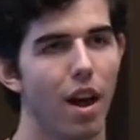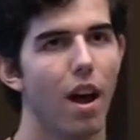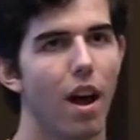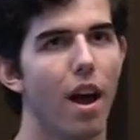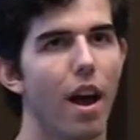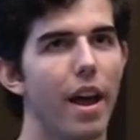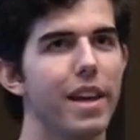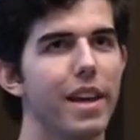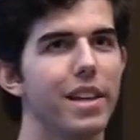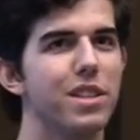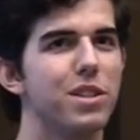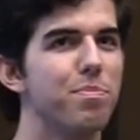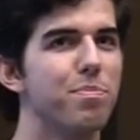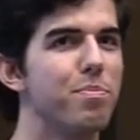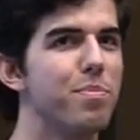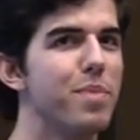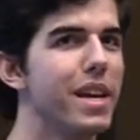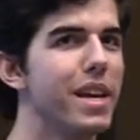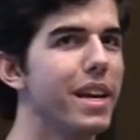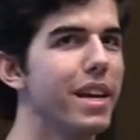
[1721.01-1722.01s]
It's
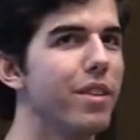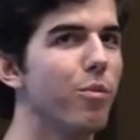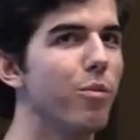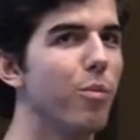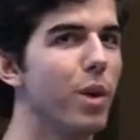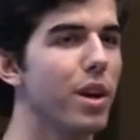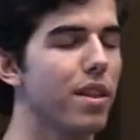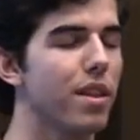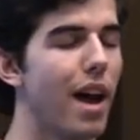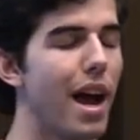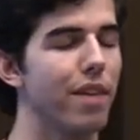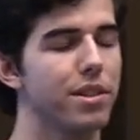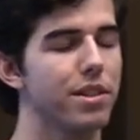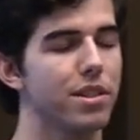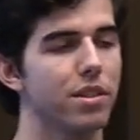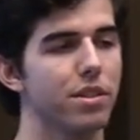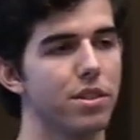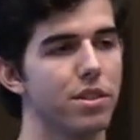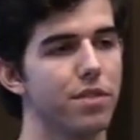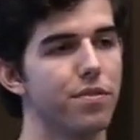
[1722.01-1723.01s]
been with high
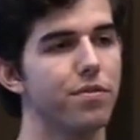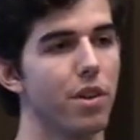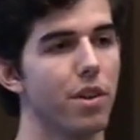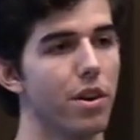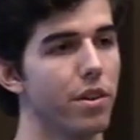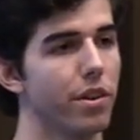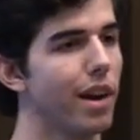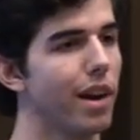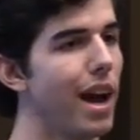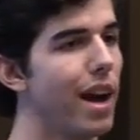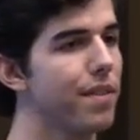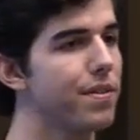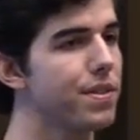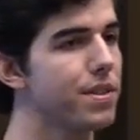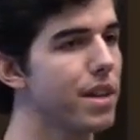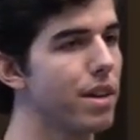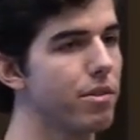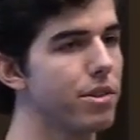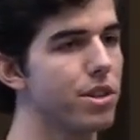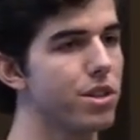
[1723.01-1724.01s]
resolution photographs
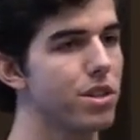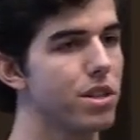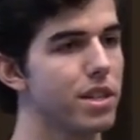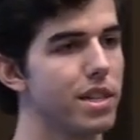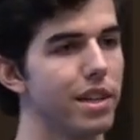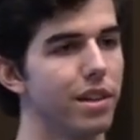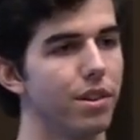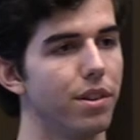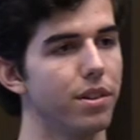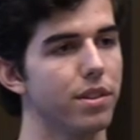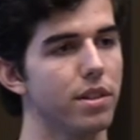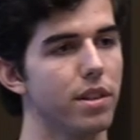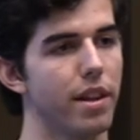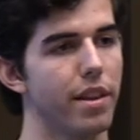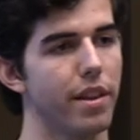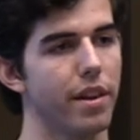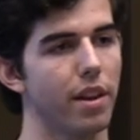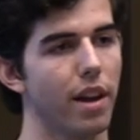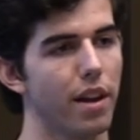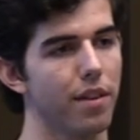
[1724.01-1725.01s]
that were just stills and
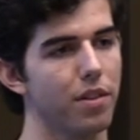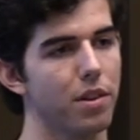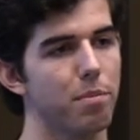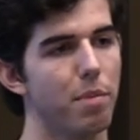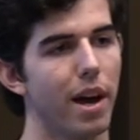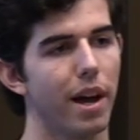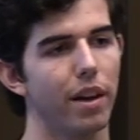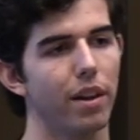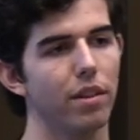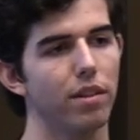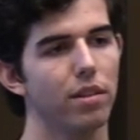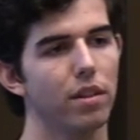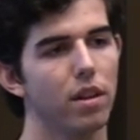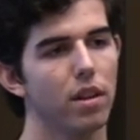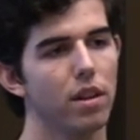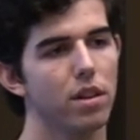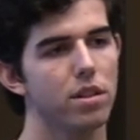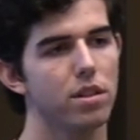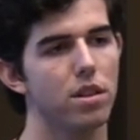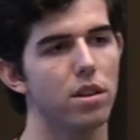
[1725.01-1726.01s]
then kind of compiled.
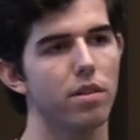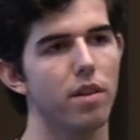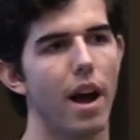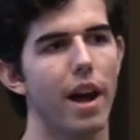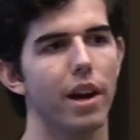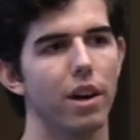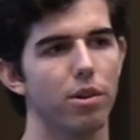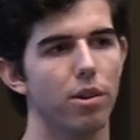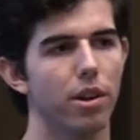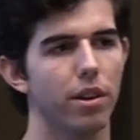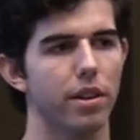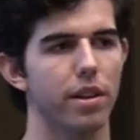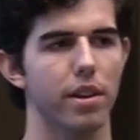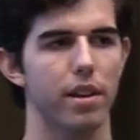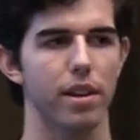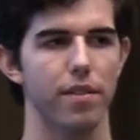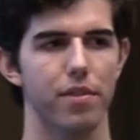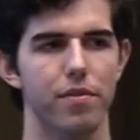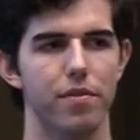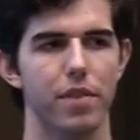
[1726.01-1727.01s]
So higher quality than
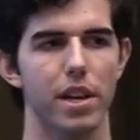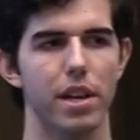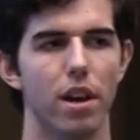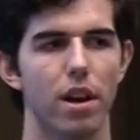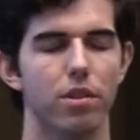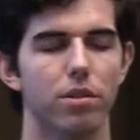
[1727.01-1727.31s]
even video.